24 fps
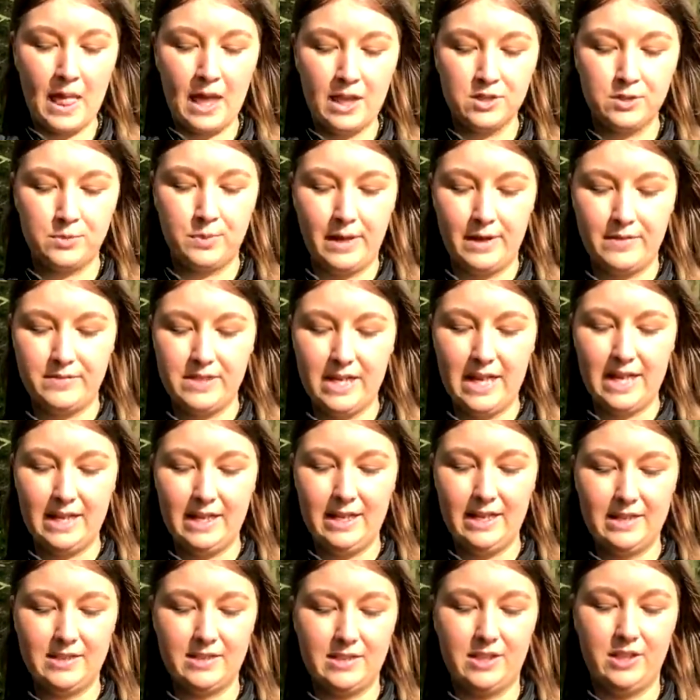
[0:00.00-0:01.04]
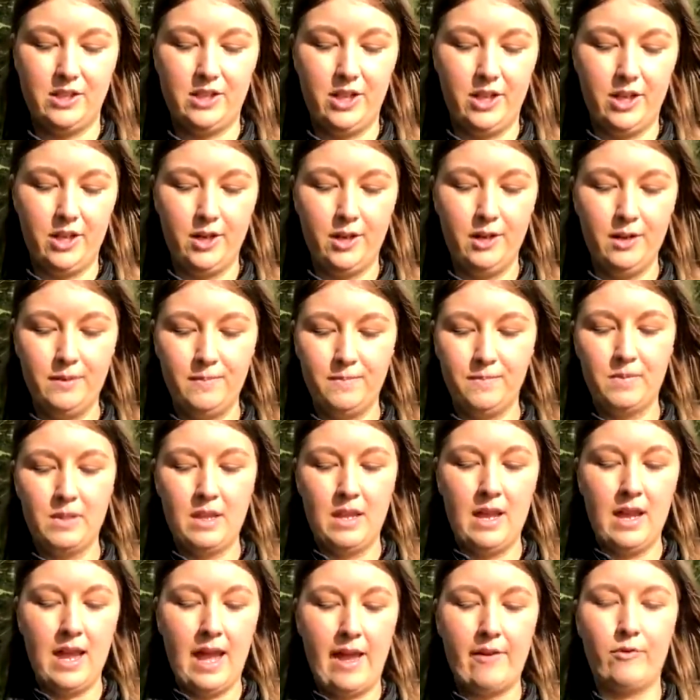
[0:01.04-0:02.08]
So we have dahlias in here.
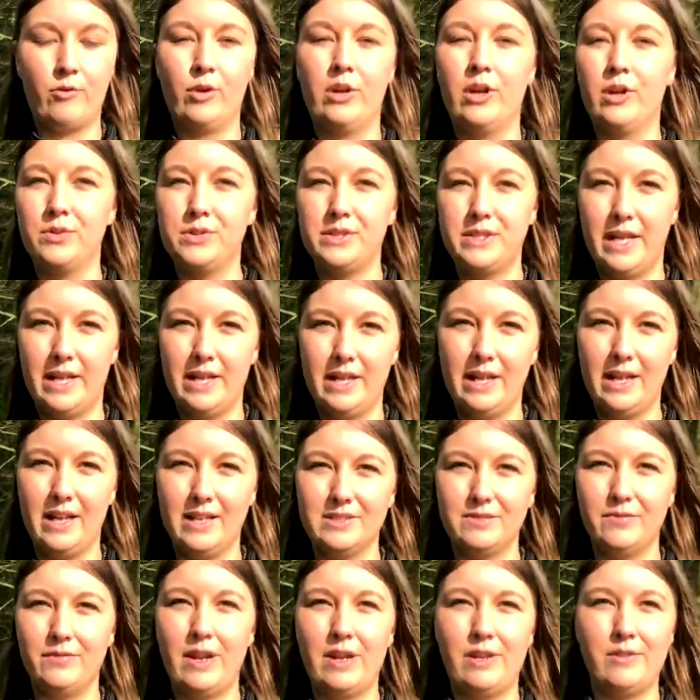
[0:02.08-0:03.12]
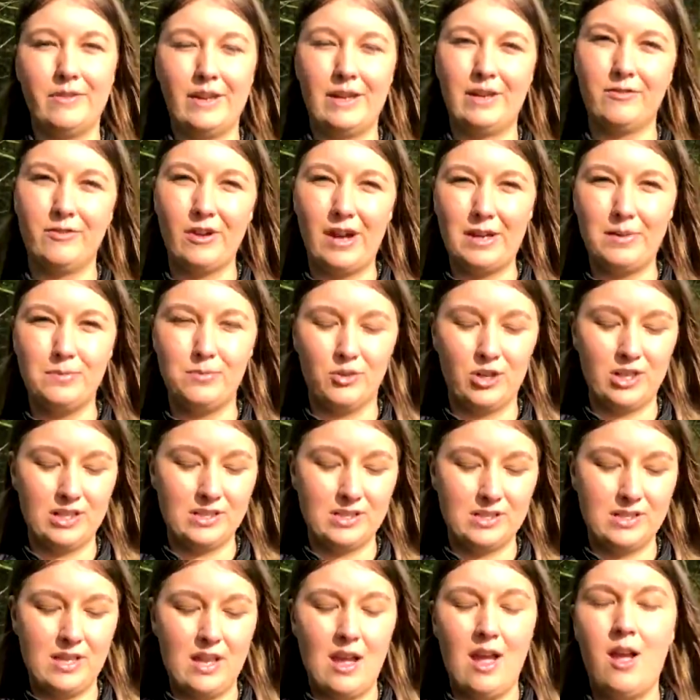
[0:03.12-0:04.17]
Everyone knows dahlias, very, very
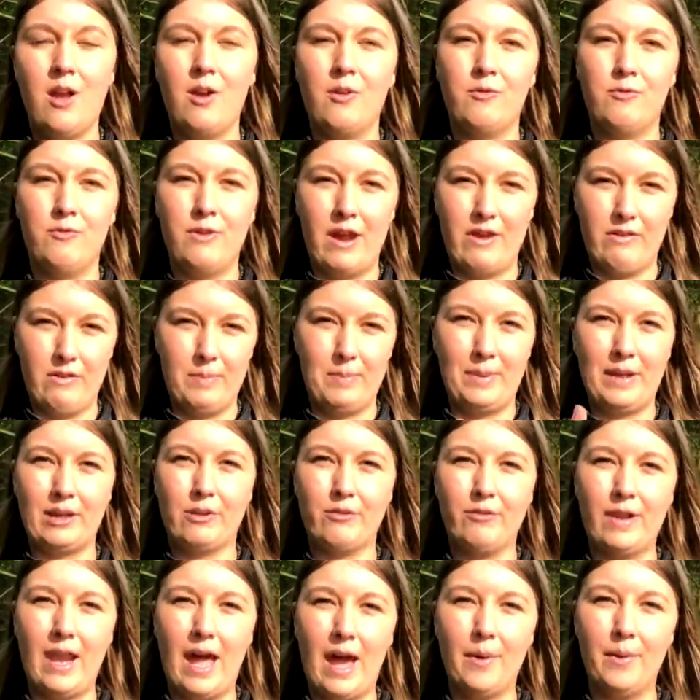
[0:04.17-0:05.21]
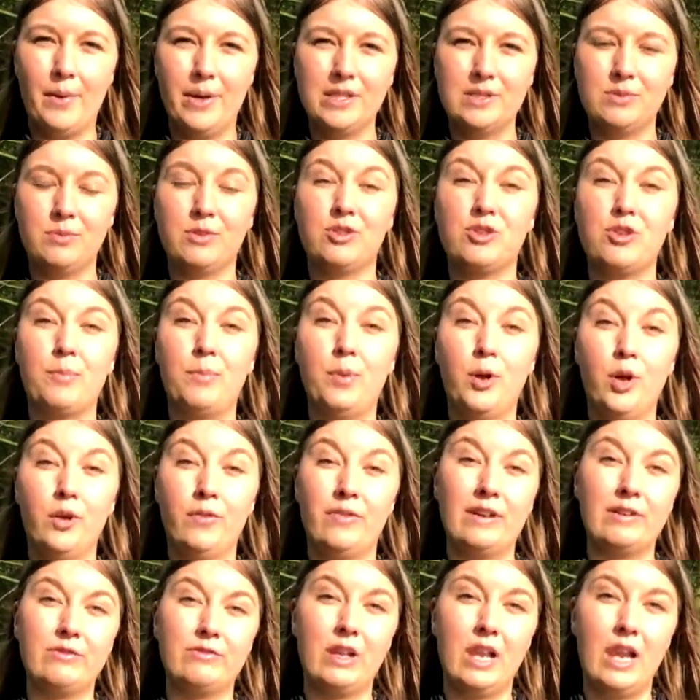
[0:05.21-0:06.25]
vibrant, very big flowers, which are
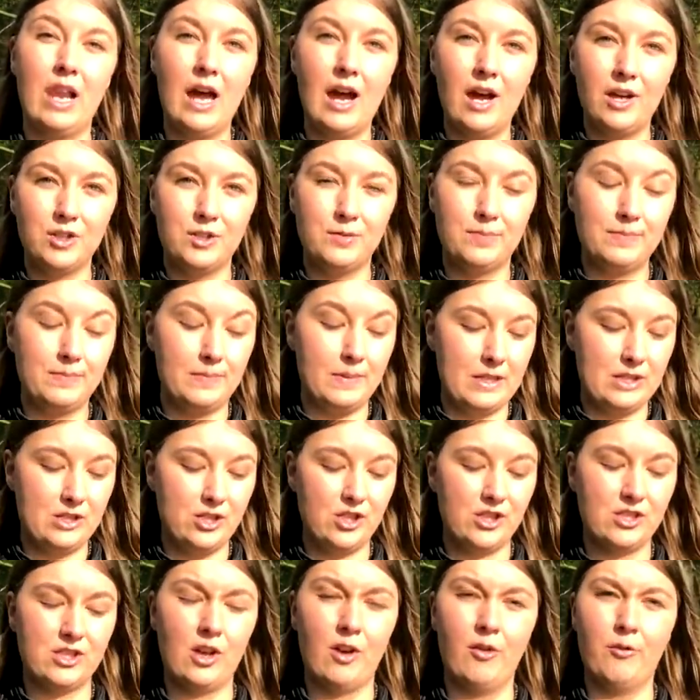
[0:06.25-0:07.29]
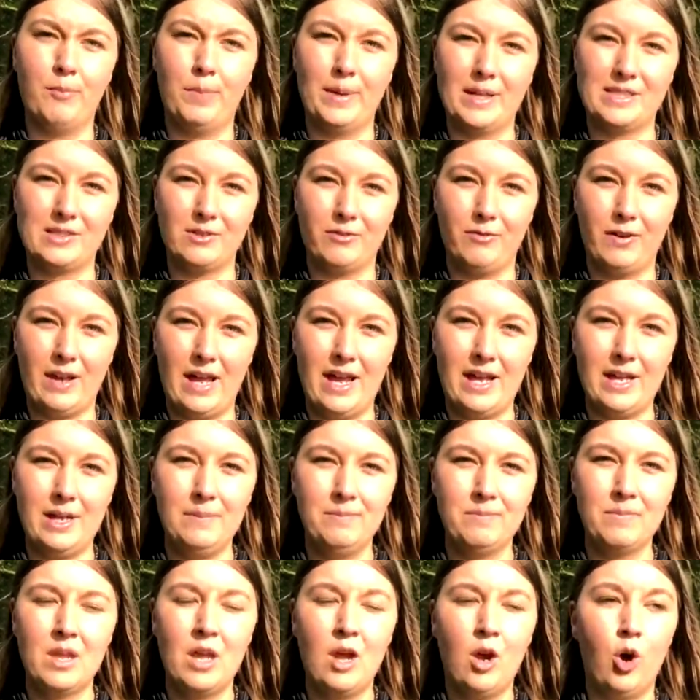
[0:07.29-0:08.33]
perfect for large species of butterfly
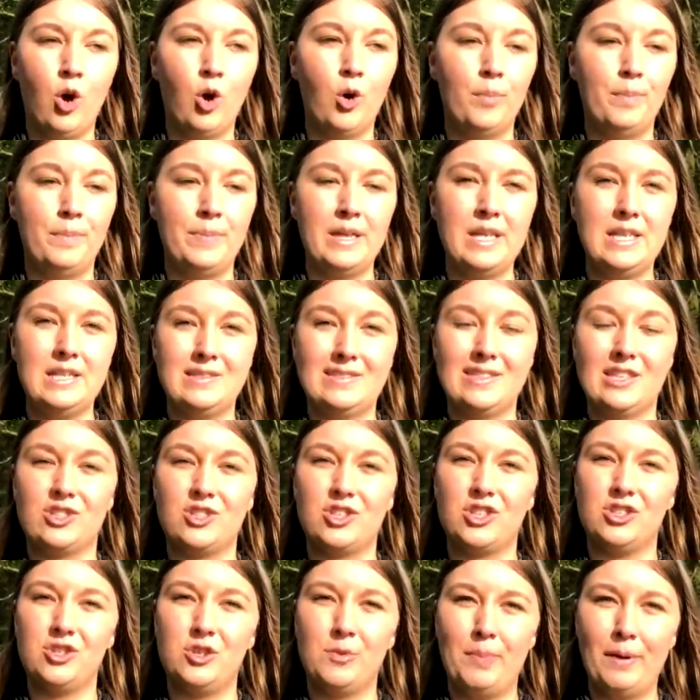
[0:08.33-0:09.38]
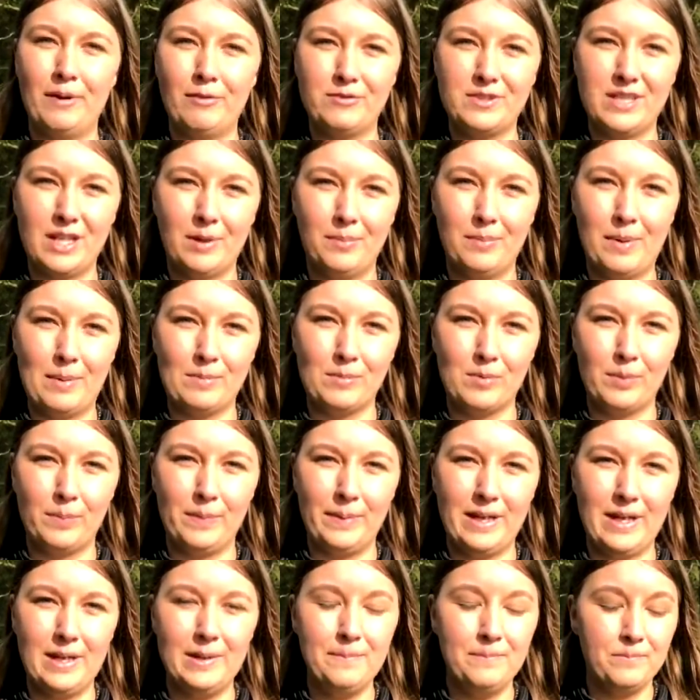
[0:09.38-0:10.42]
or bees, such as your buff-tailed
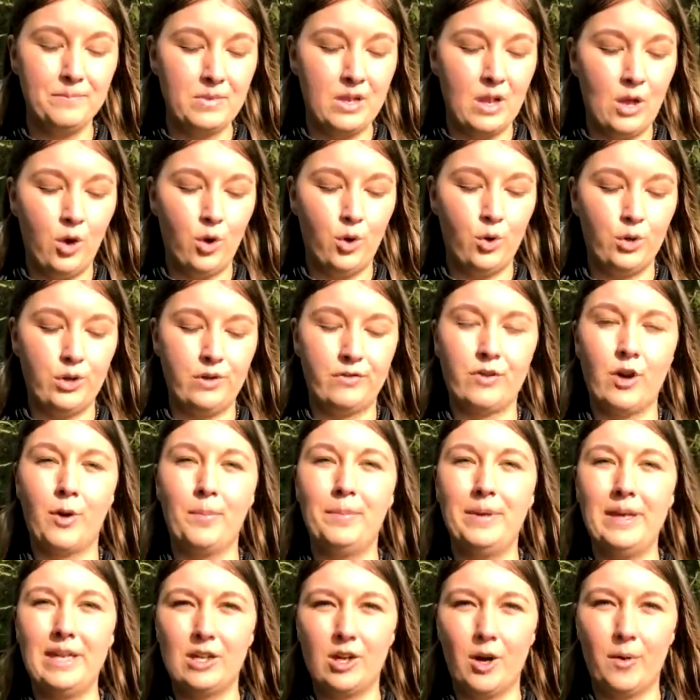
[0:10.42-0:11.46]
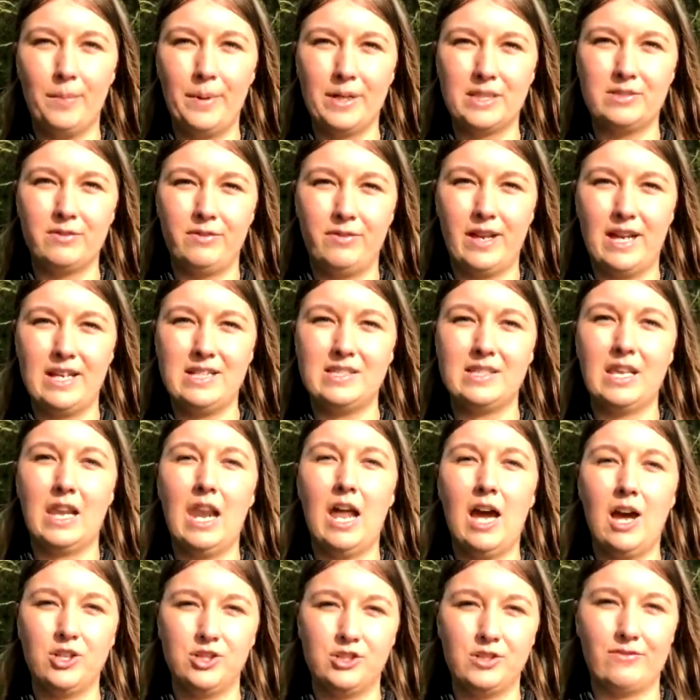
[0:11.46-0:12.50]
bumblebee, or you've got peacock butterflies, the
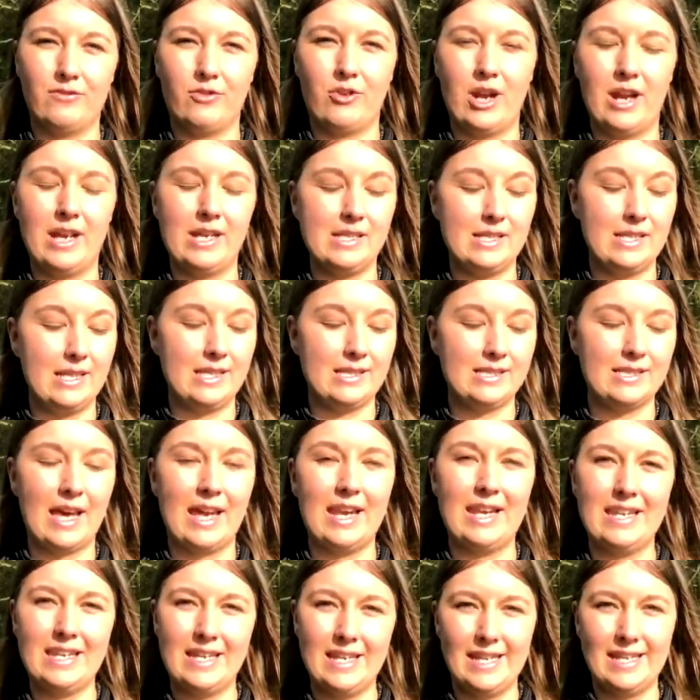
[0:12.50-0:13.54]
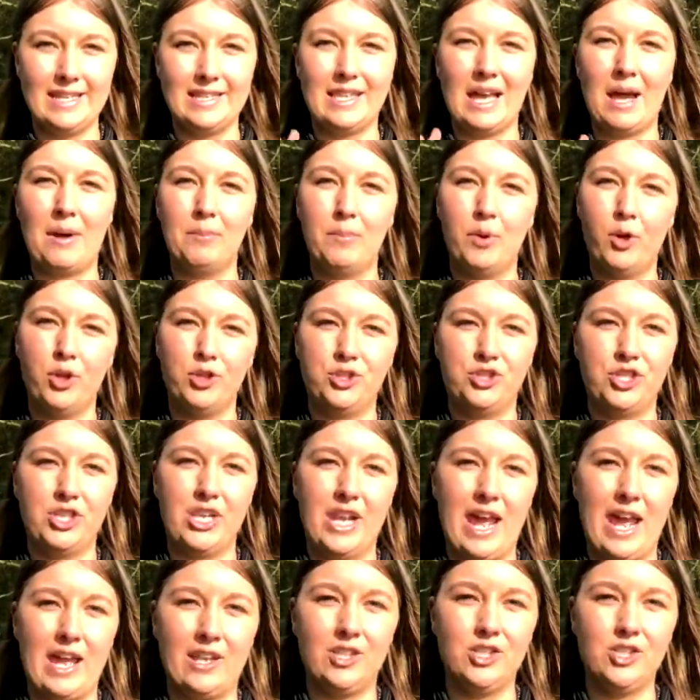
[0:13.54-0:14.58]
larger varieties that need that perching
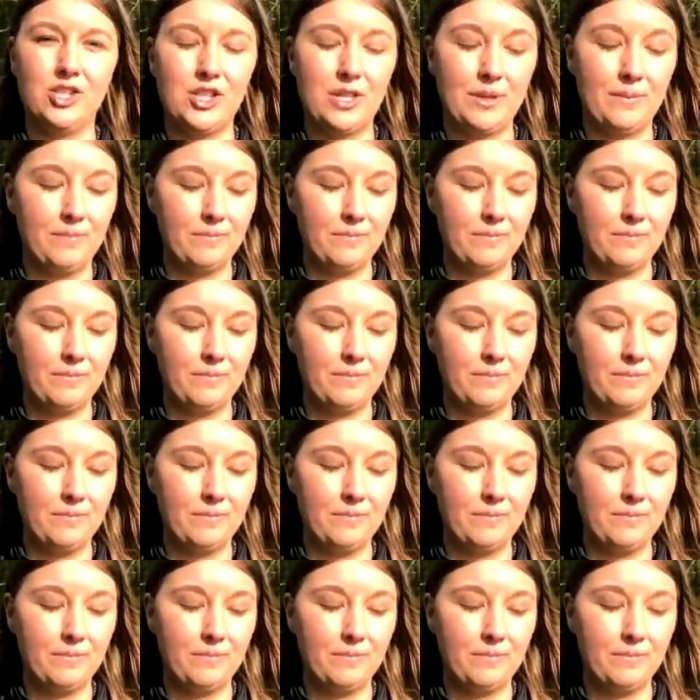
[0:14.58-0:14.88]
edge.